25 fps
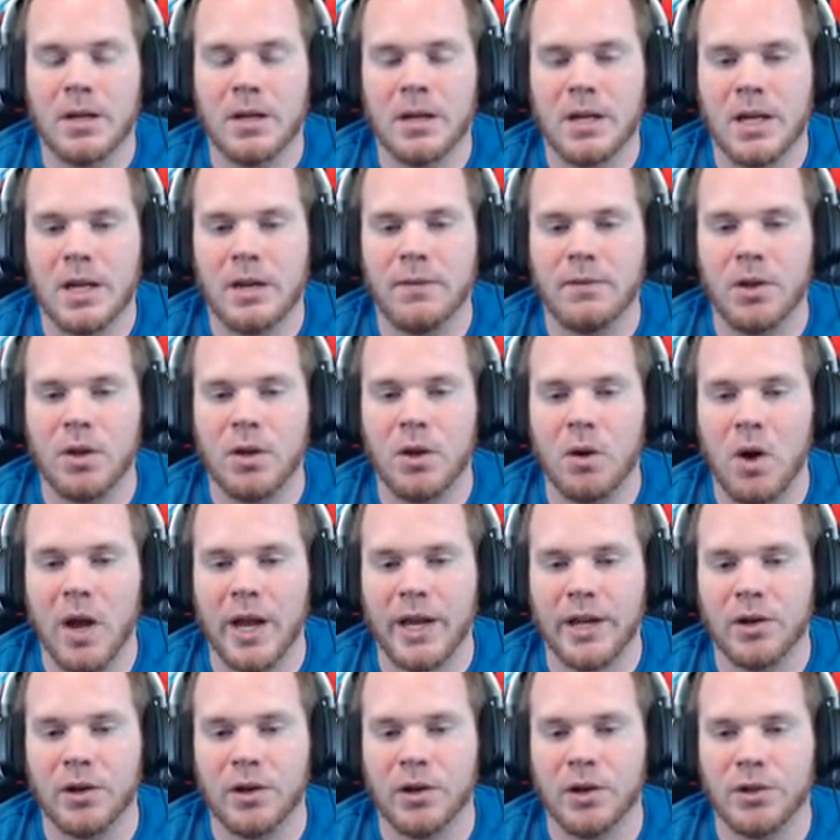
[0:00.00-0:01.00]
Even though I
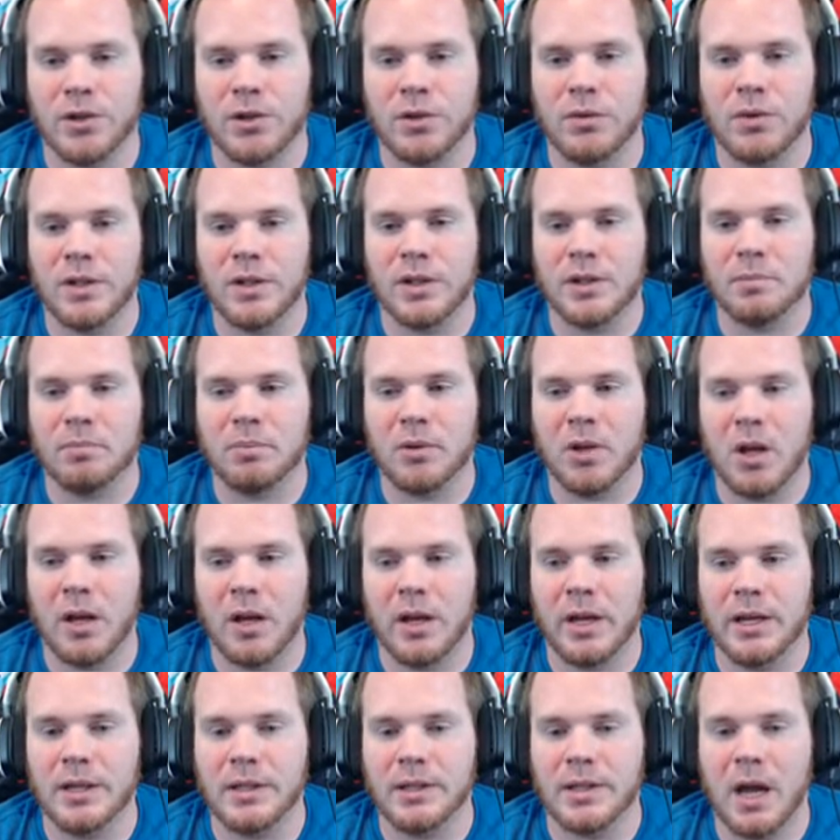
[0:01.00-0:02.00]
could do this
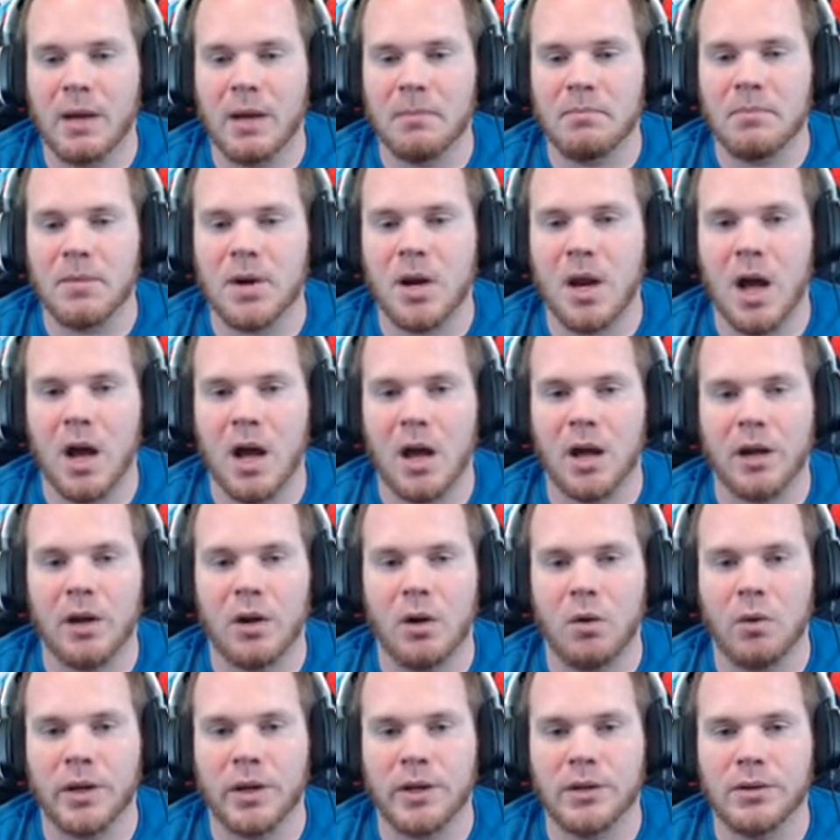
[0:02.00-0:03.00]
blind, I'm not
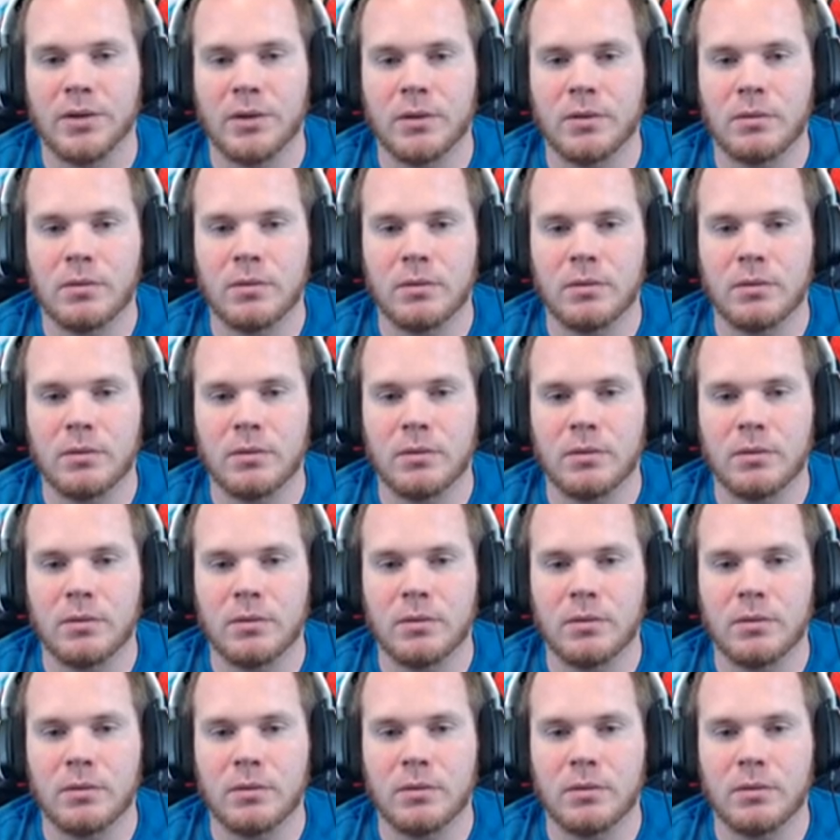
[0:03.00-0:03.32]
going to.